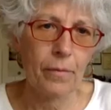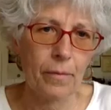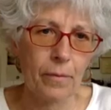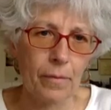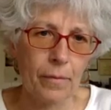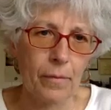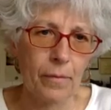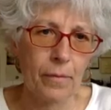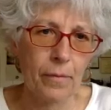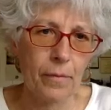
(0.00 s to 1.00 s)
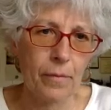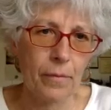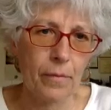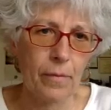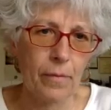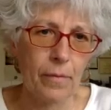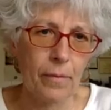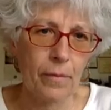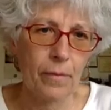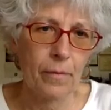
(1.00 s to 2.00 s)

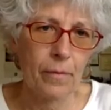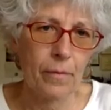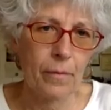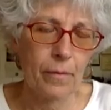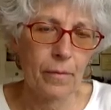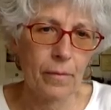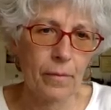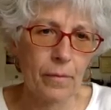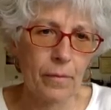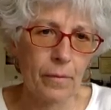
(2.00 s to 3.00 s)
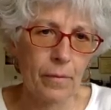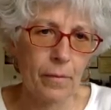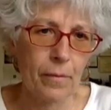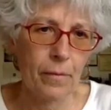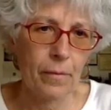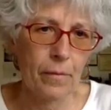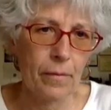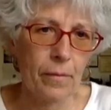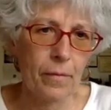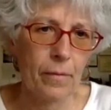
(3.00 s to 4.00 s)
No words are spoken by the person on screen.